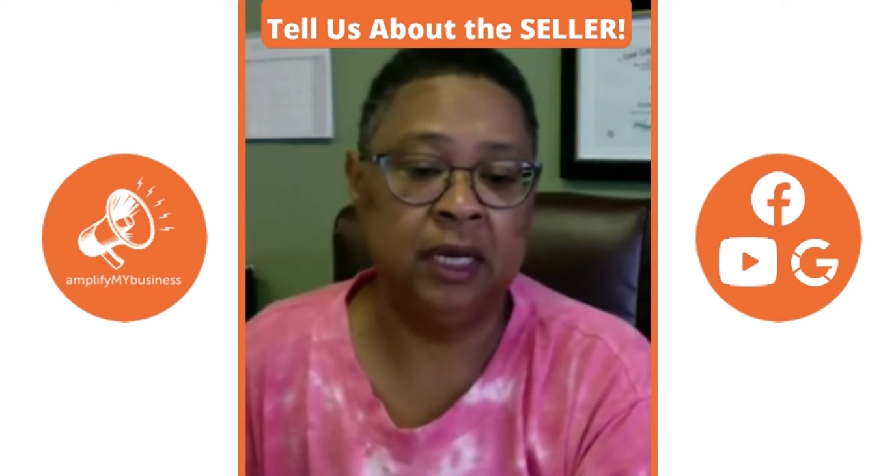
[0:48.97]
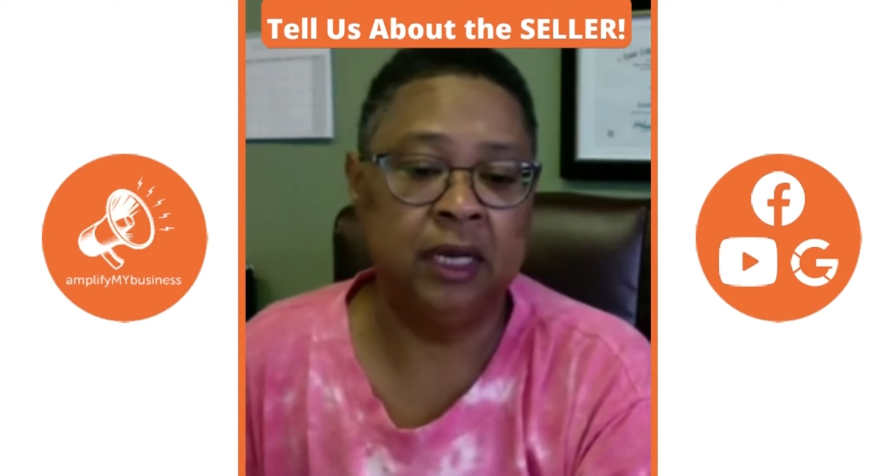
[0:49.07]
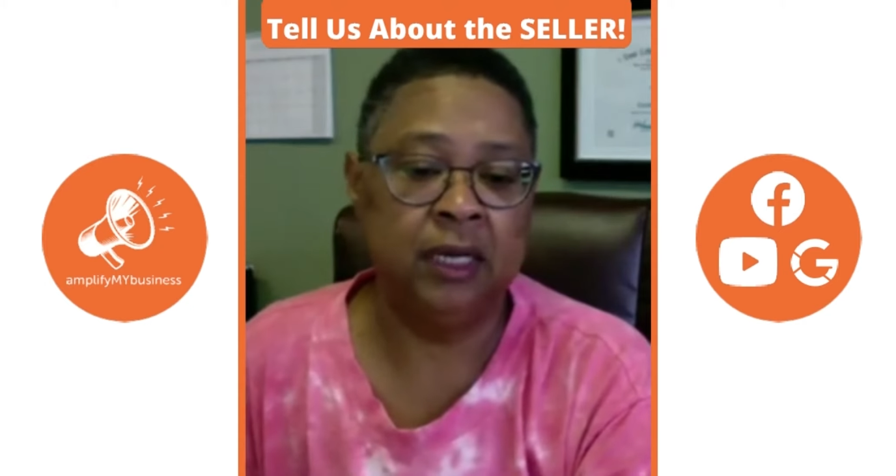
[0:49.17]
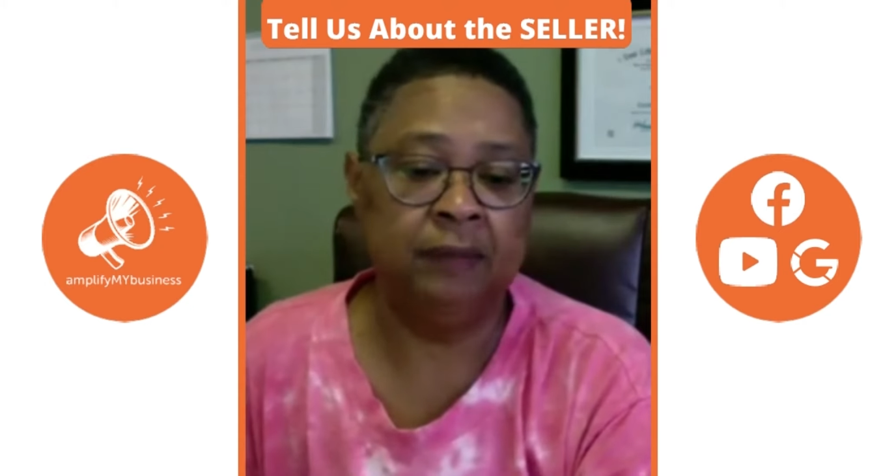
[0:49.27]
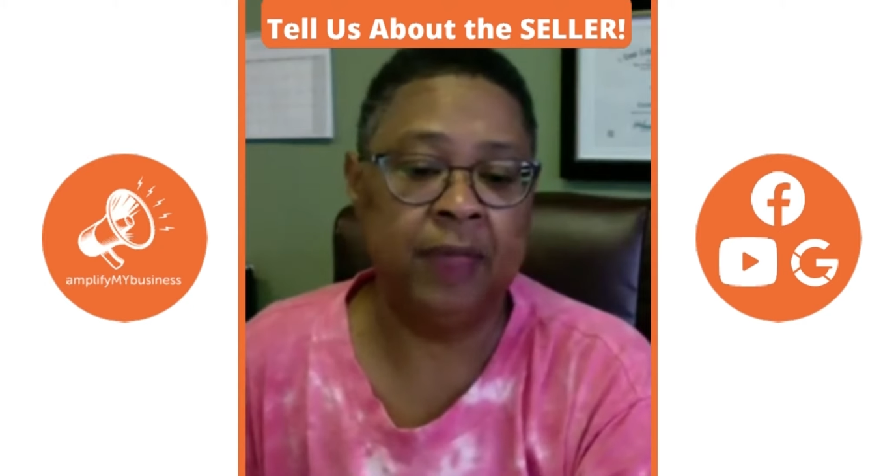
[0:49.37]

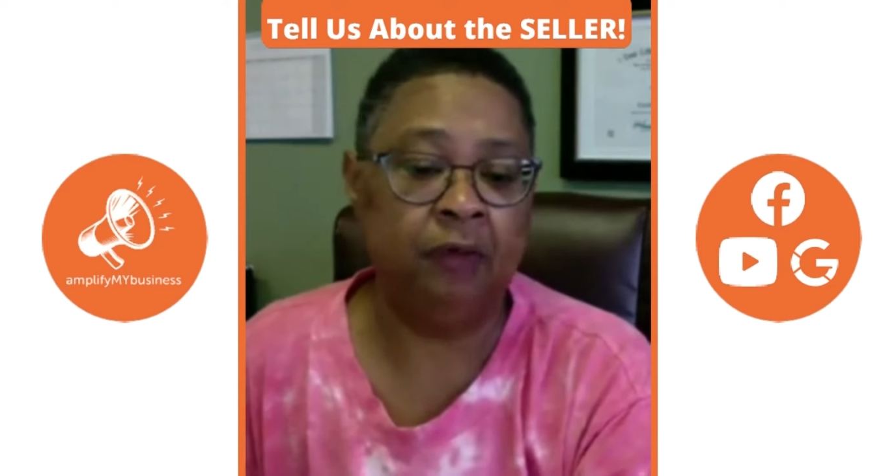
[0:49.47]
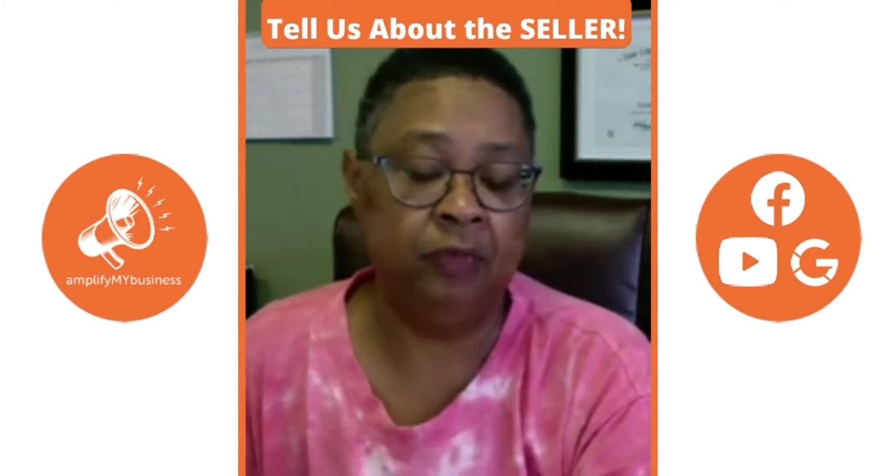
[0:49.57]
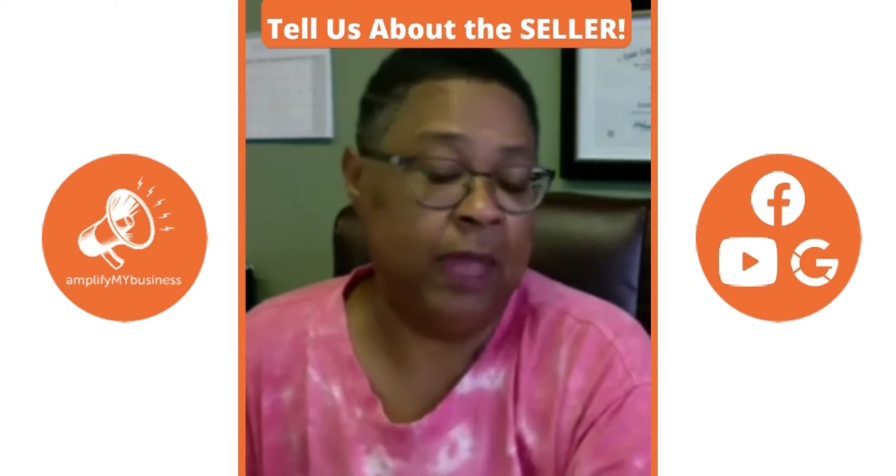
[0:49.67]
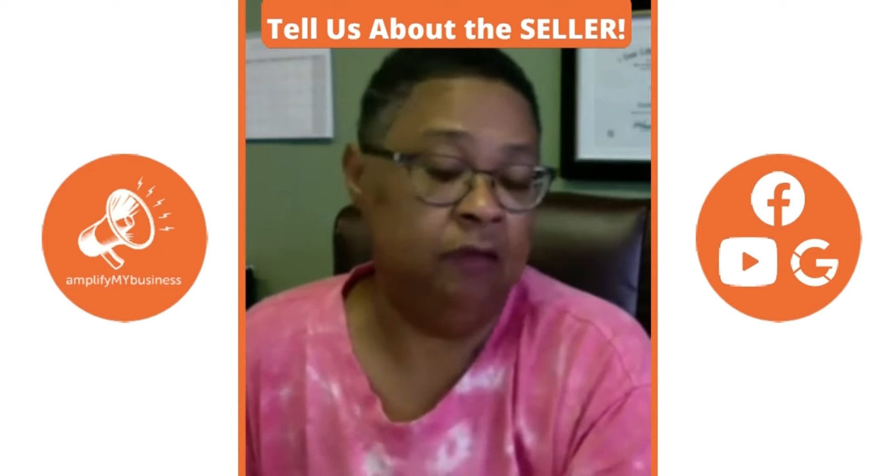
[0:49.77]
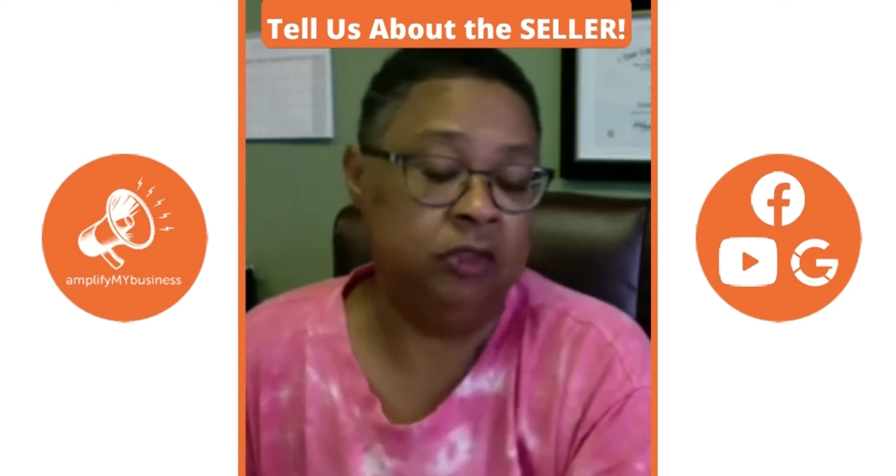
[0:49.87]

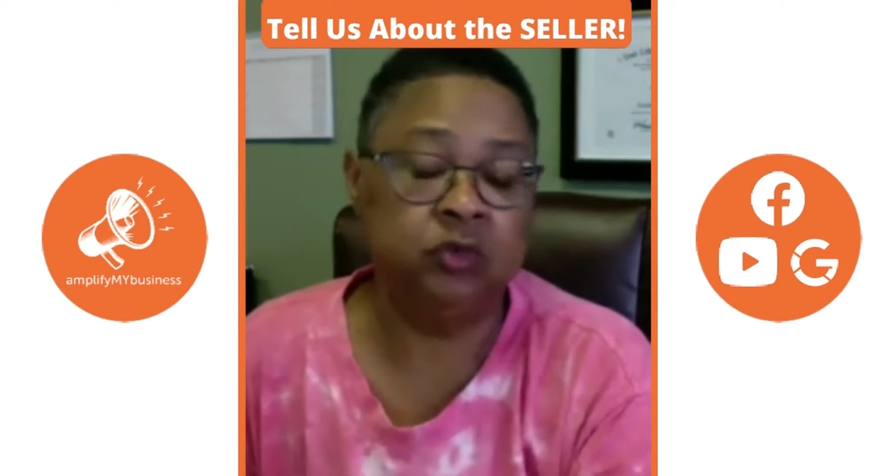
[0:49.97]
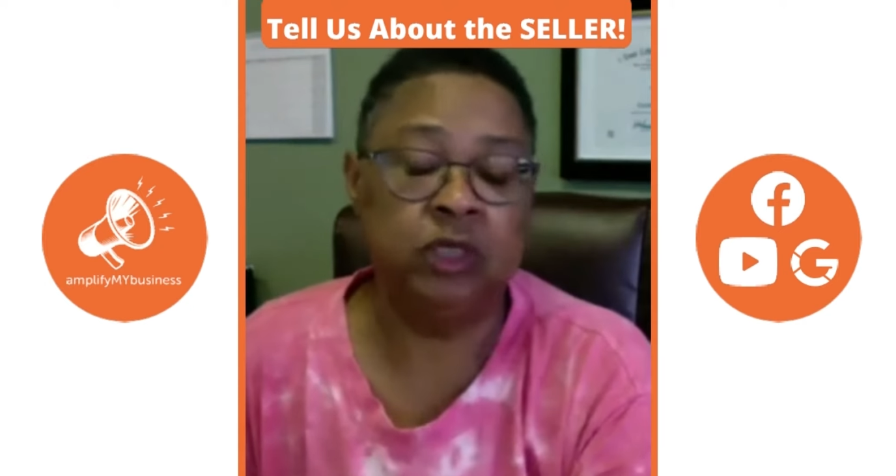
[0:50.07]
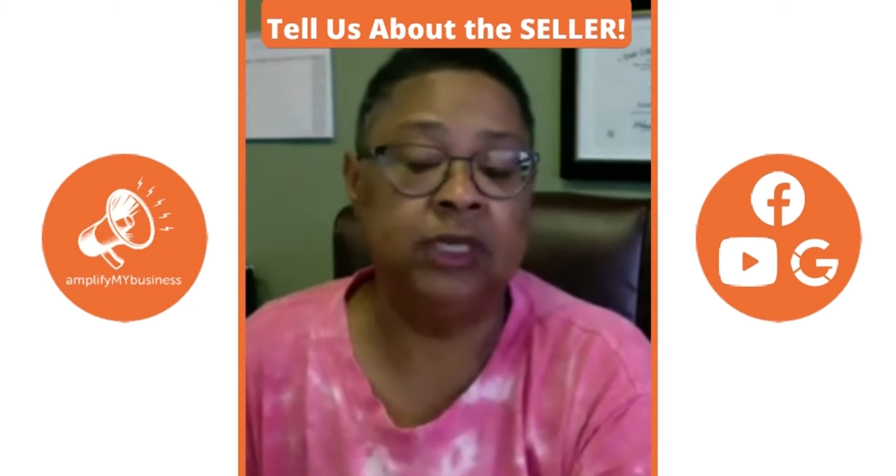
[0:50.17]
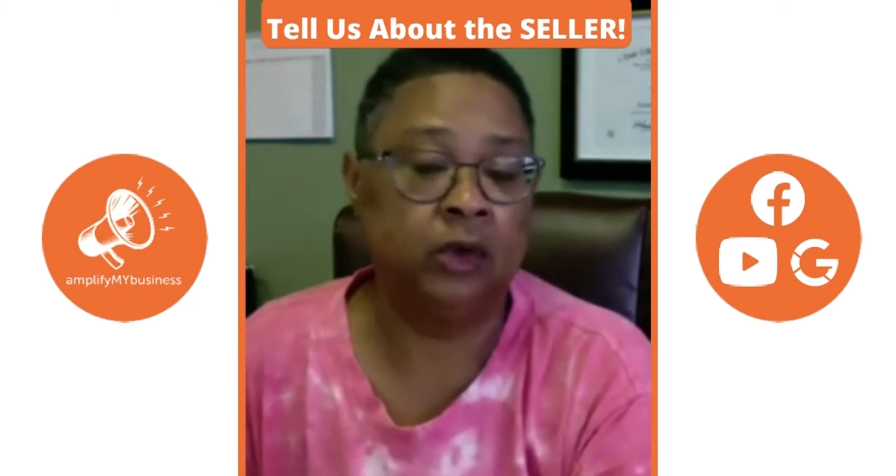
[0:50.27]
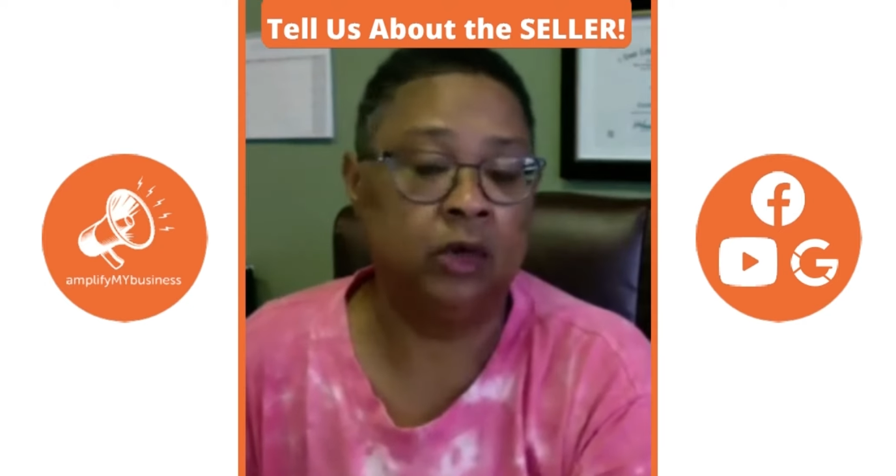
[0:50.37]
that was
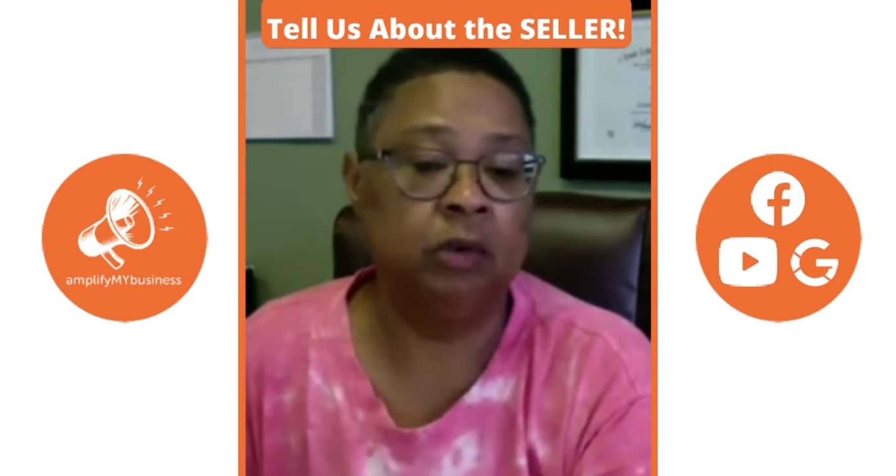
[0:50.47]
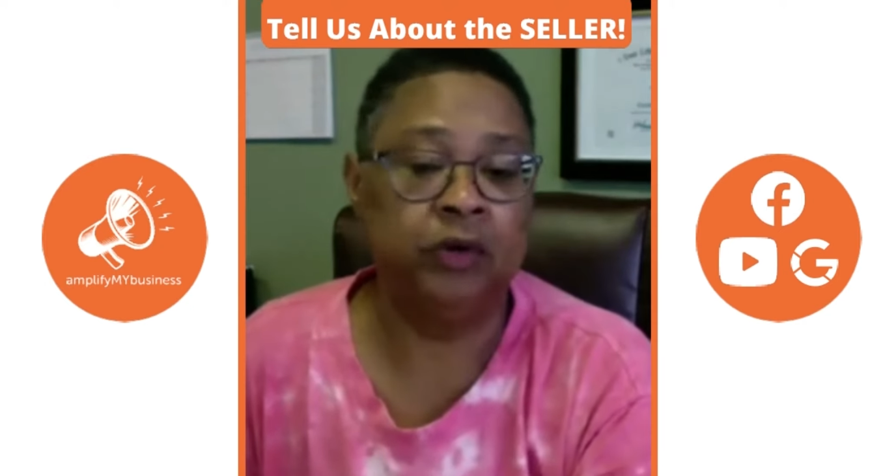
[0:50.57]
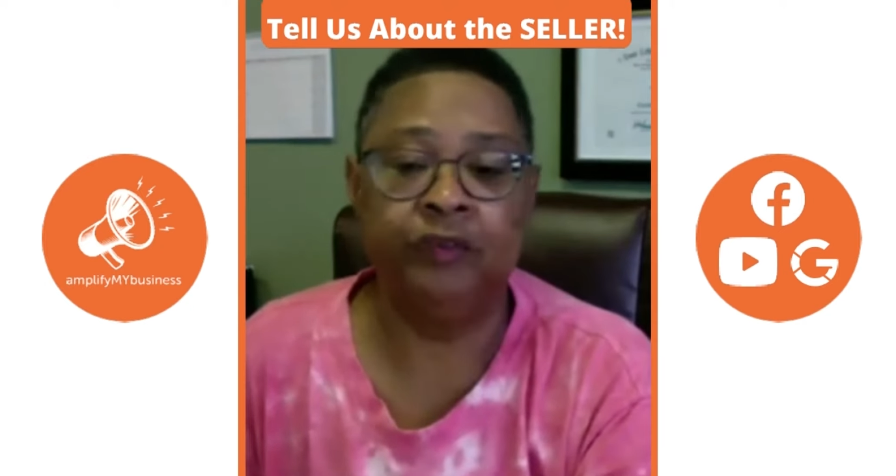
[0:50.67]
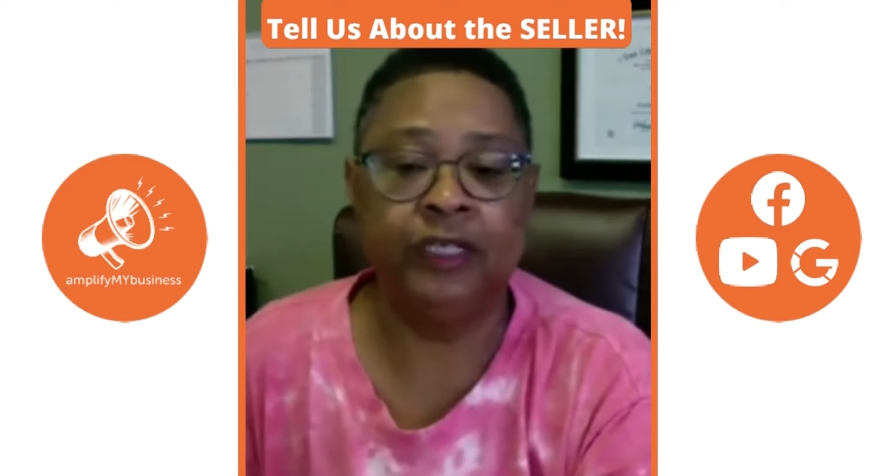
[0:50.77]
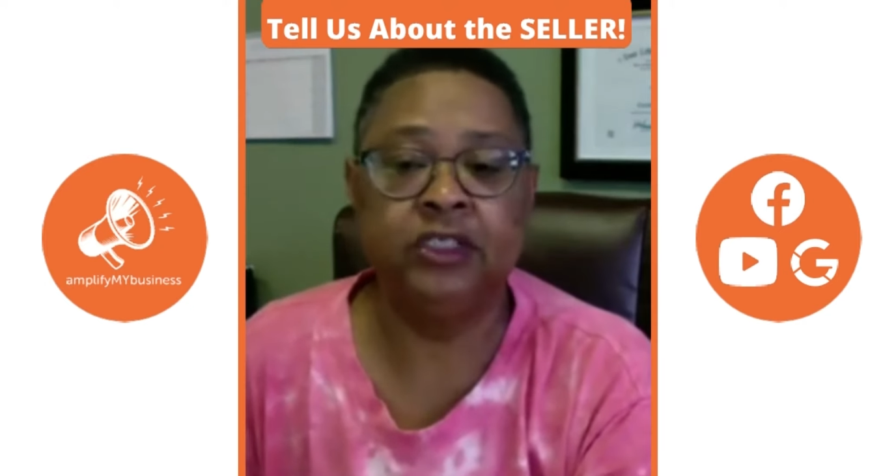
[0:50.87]
really her
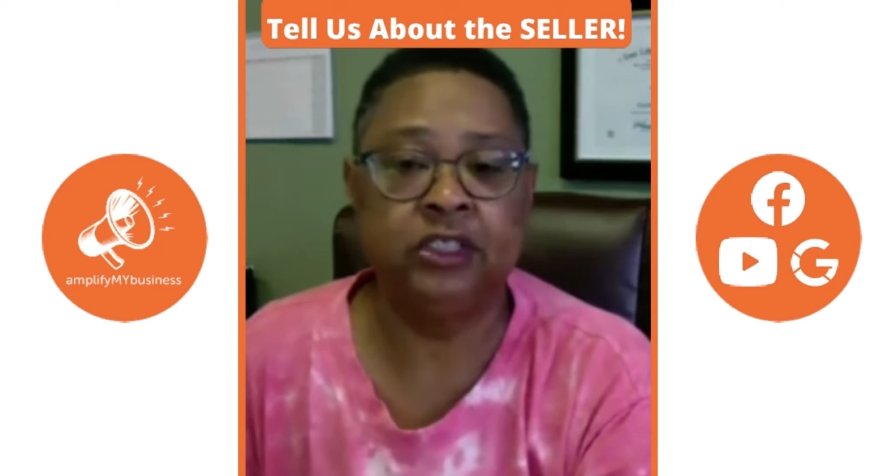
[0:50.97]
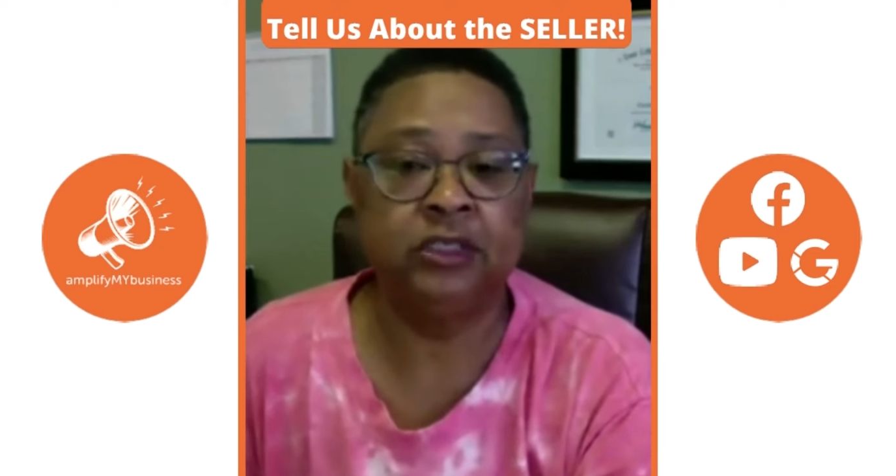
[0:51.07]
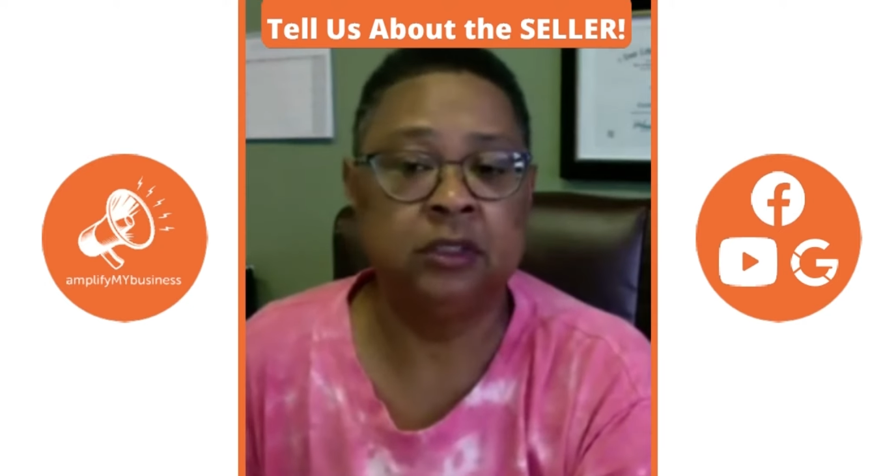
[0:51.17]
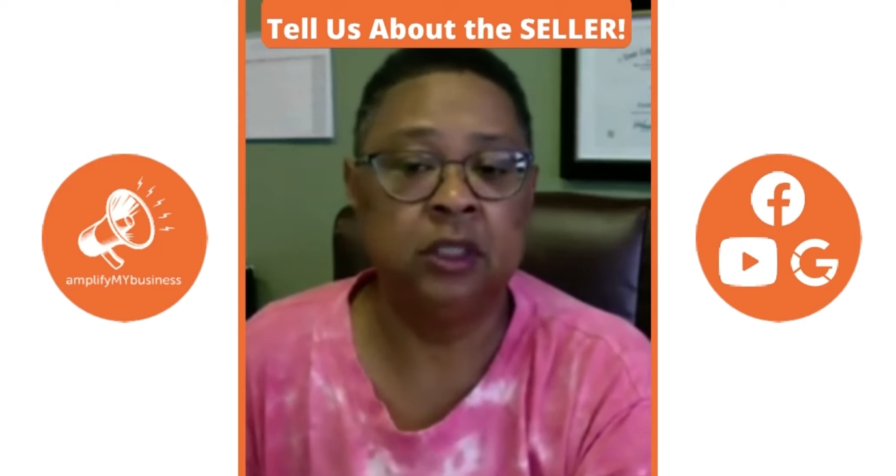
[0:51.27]
motivation,